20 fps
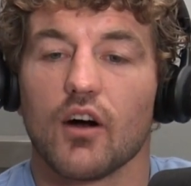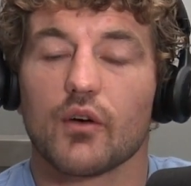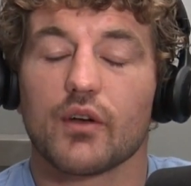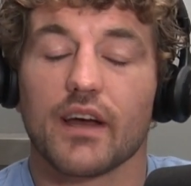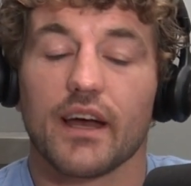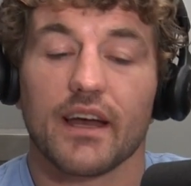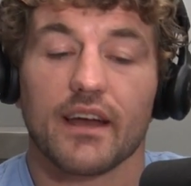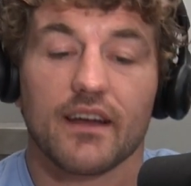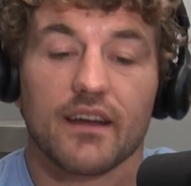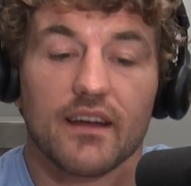
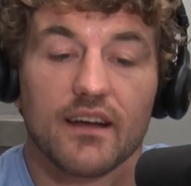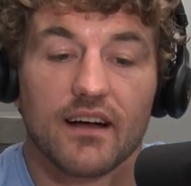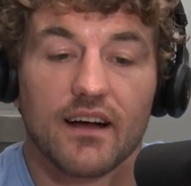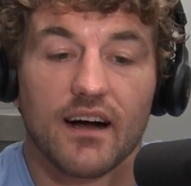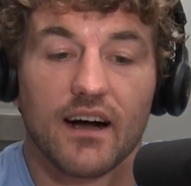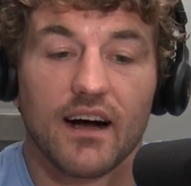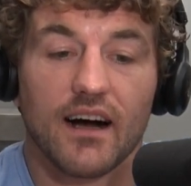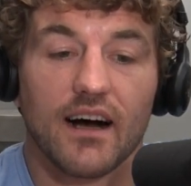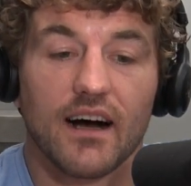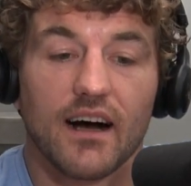okay,
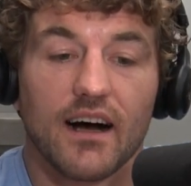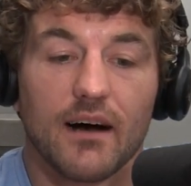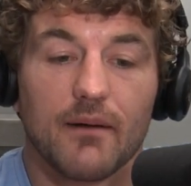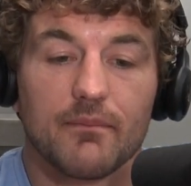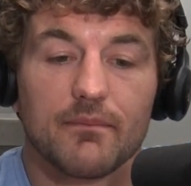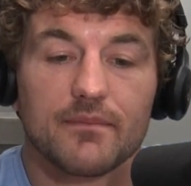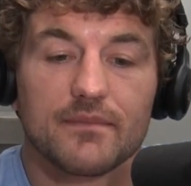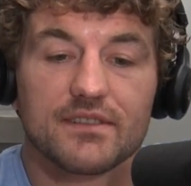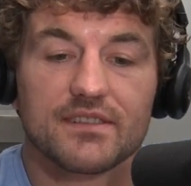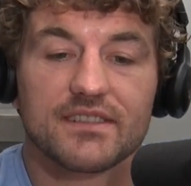
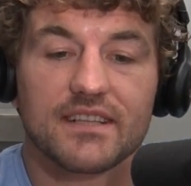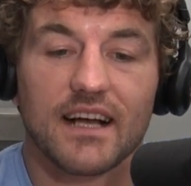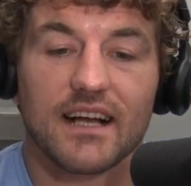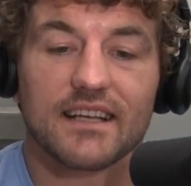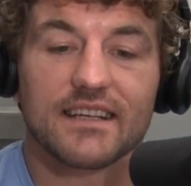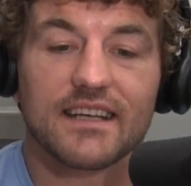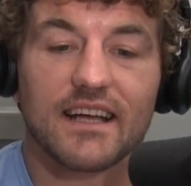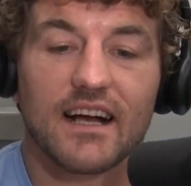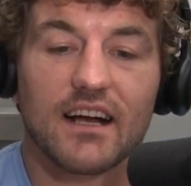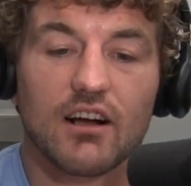um,
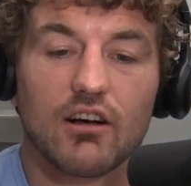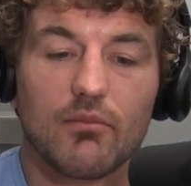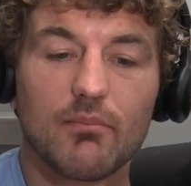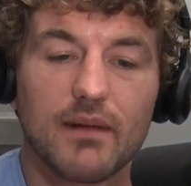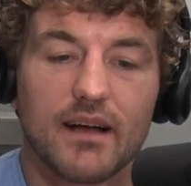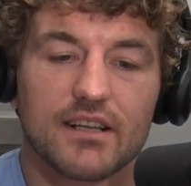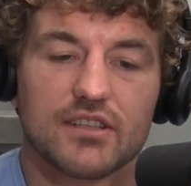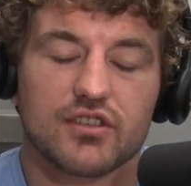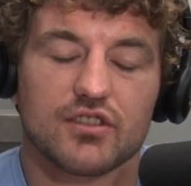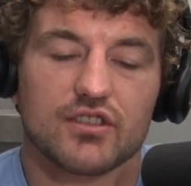Santiago
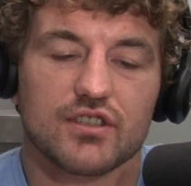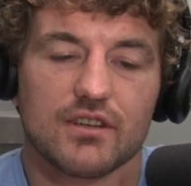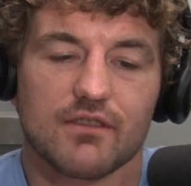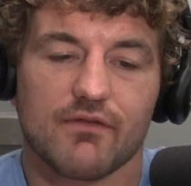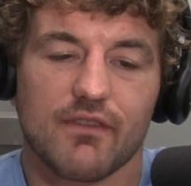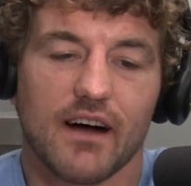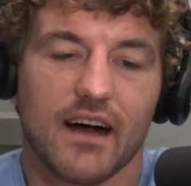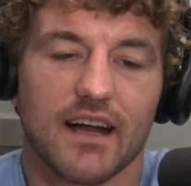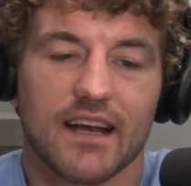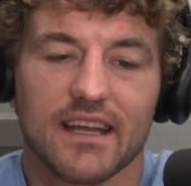
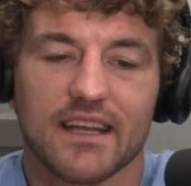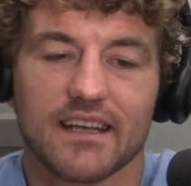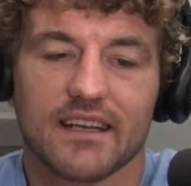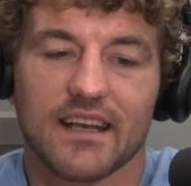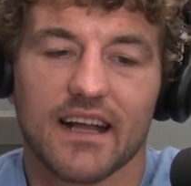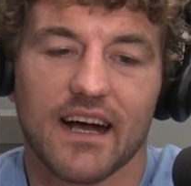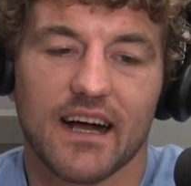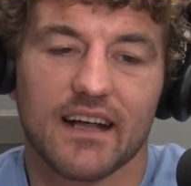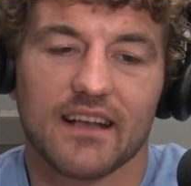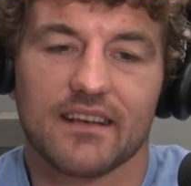Mastrogiovanni,
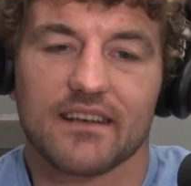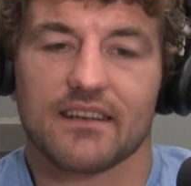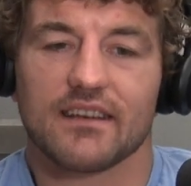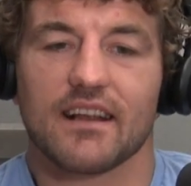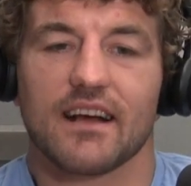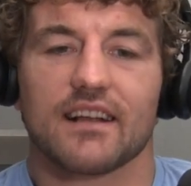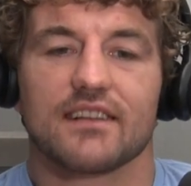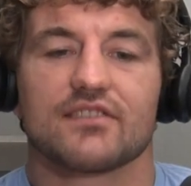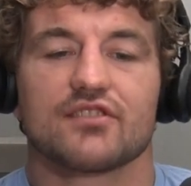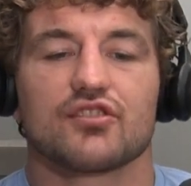not
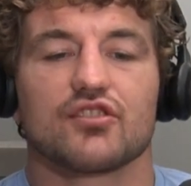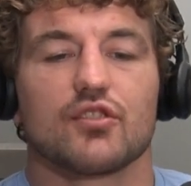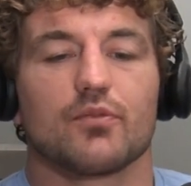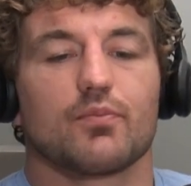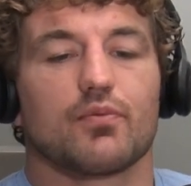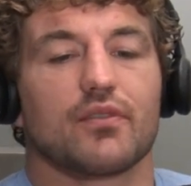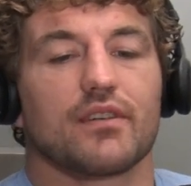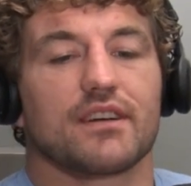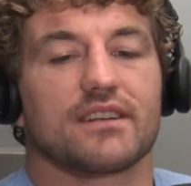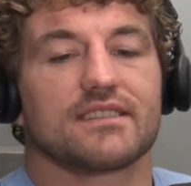not
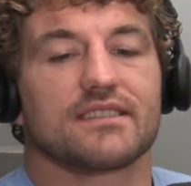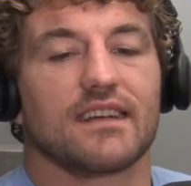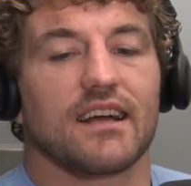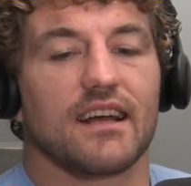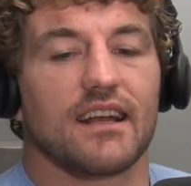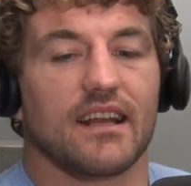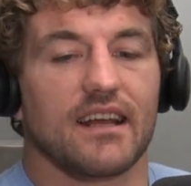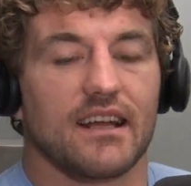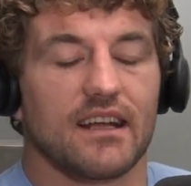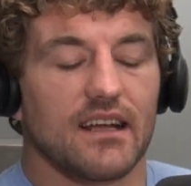super
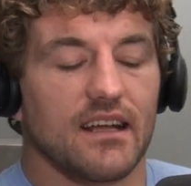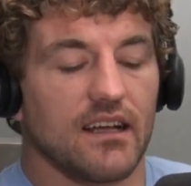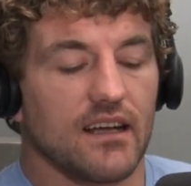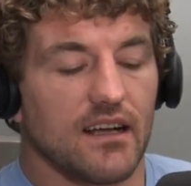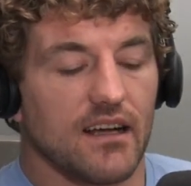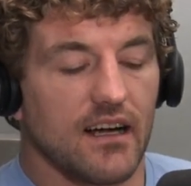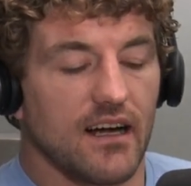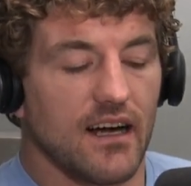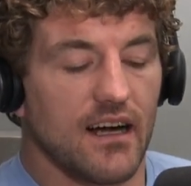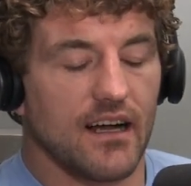exciting.
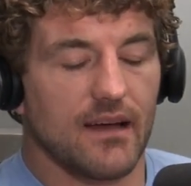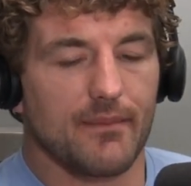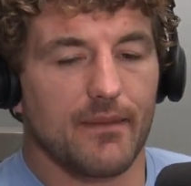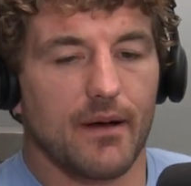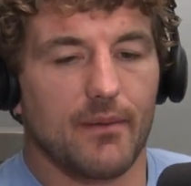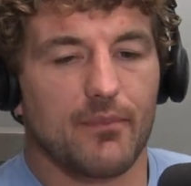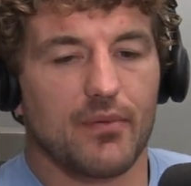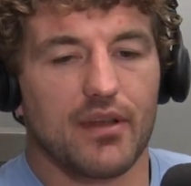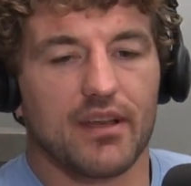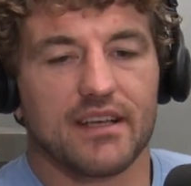Uh, in
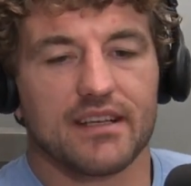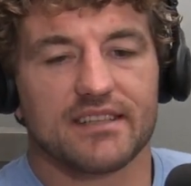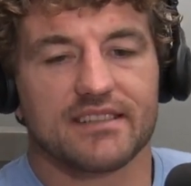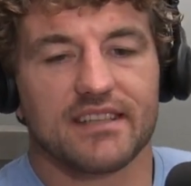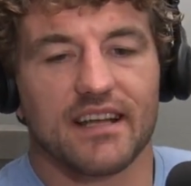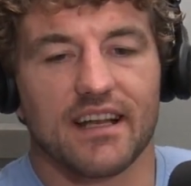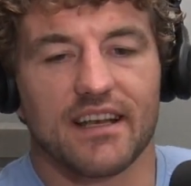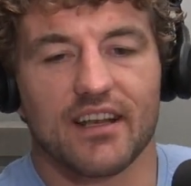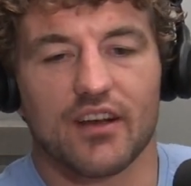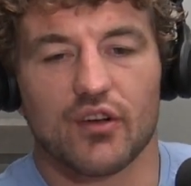my opinion,
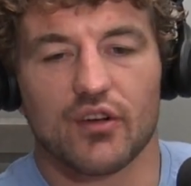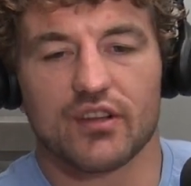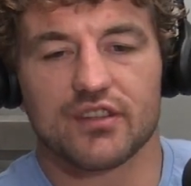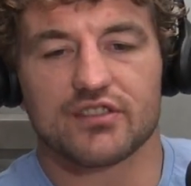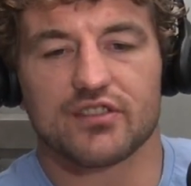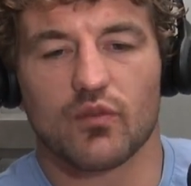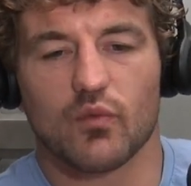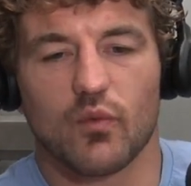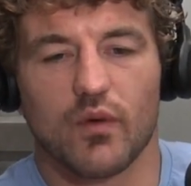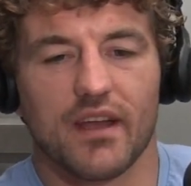Santiago
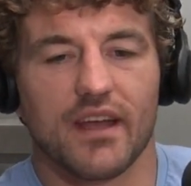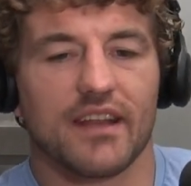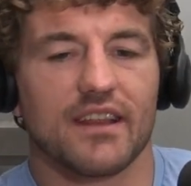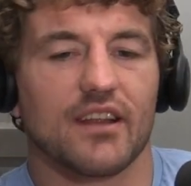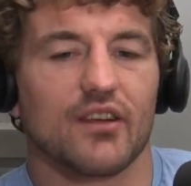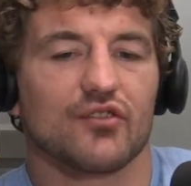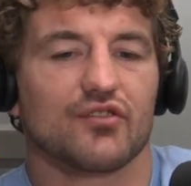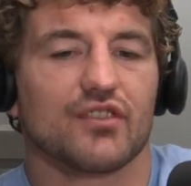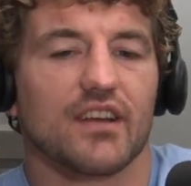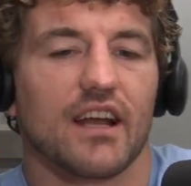gets the
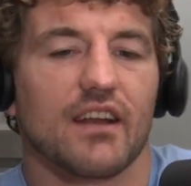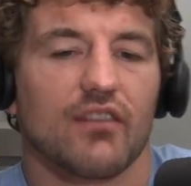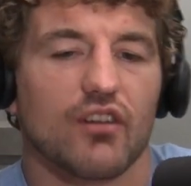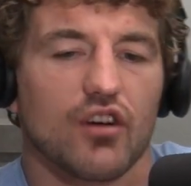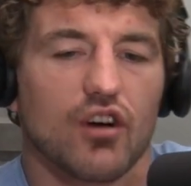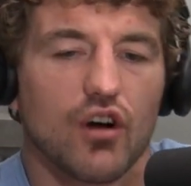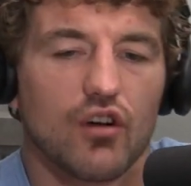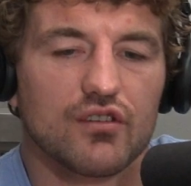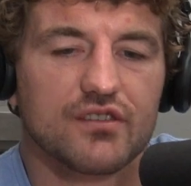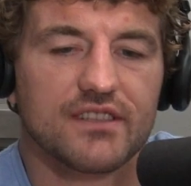win. There was kind of a
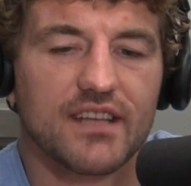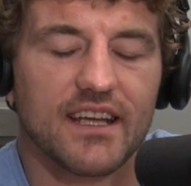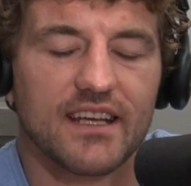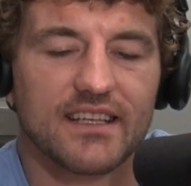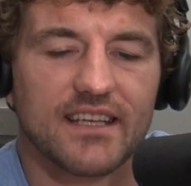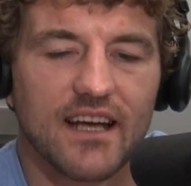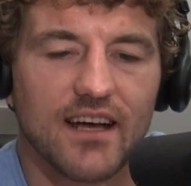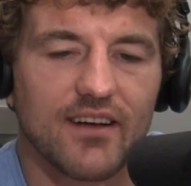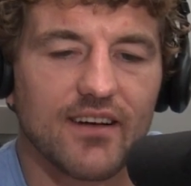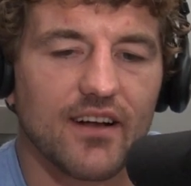close
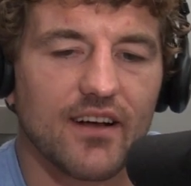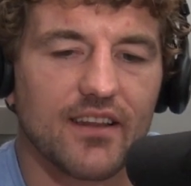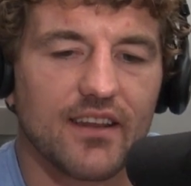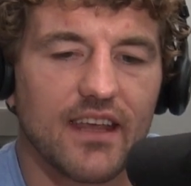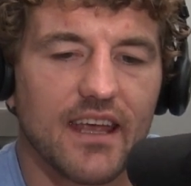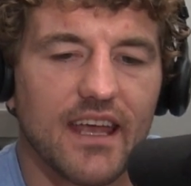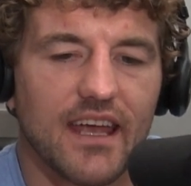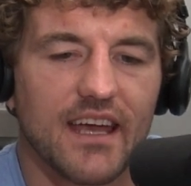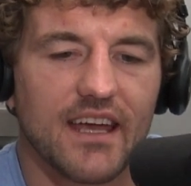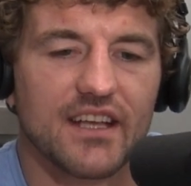takedown on
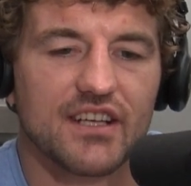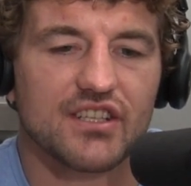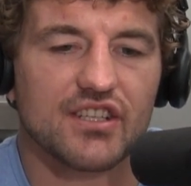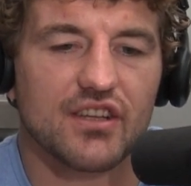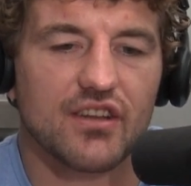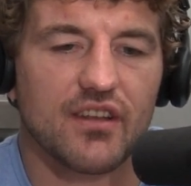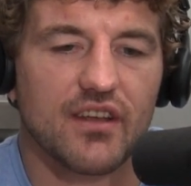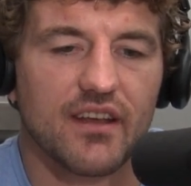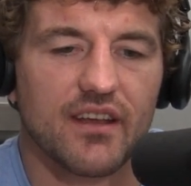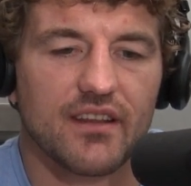the edge
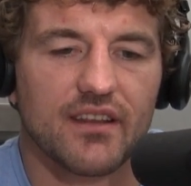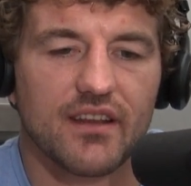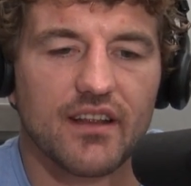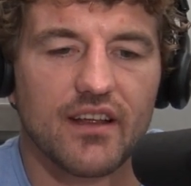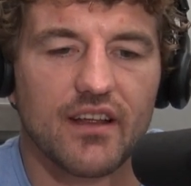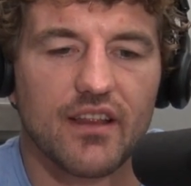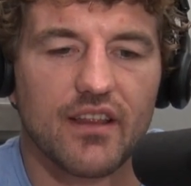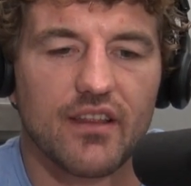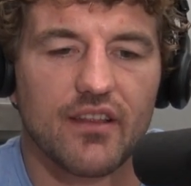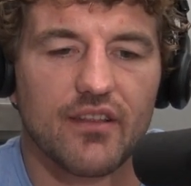in, in
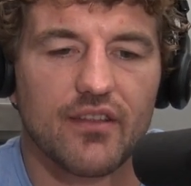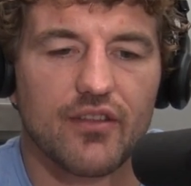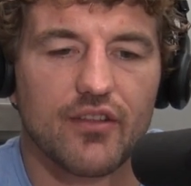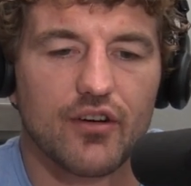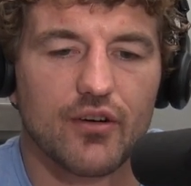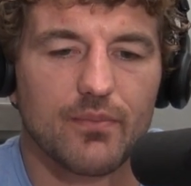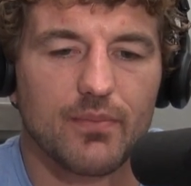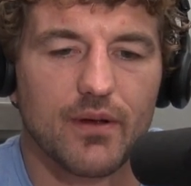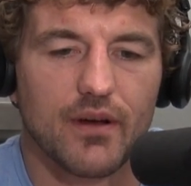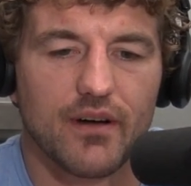the
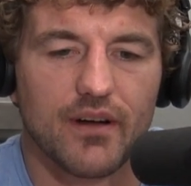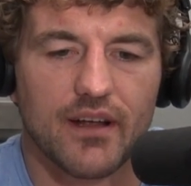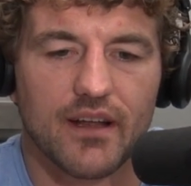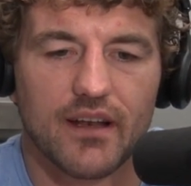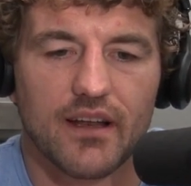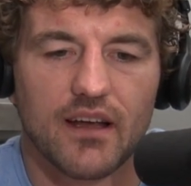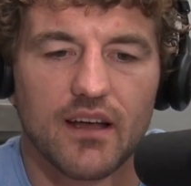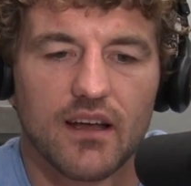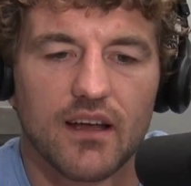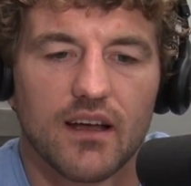third
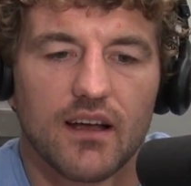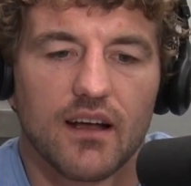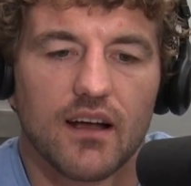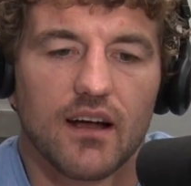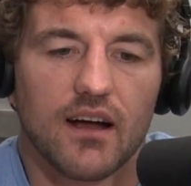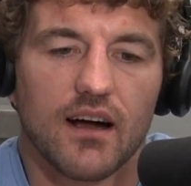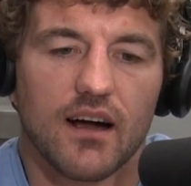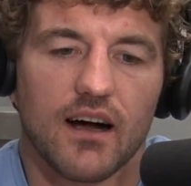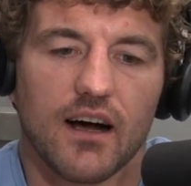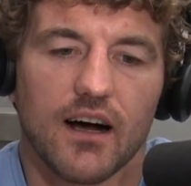period.
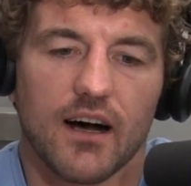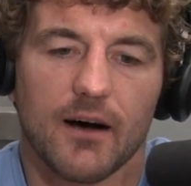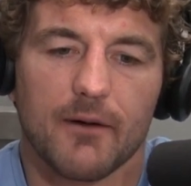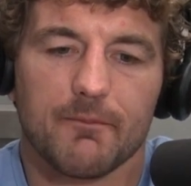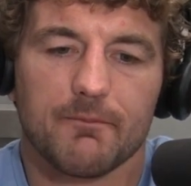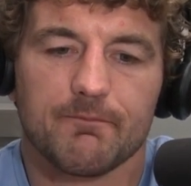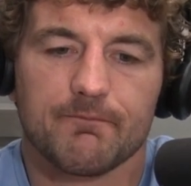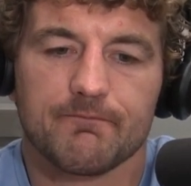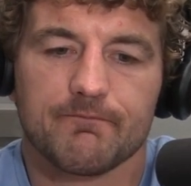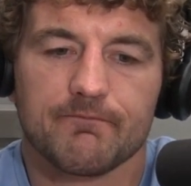
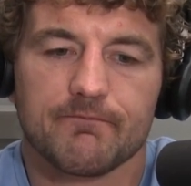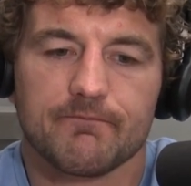Um,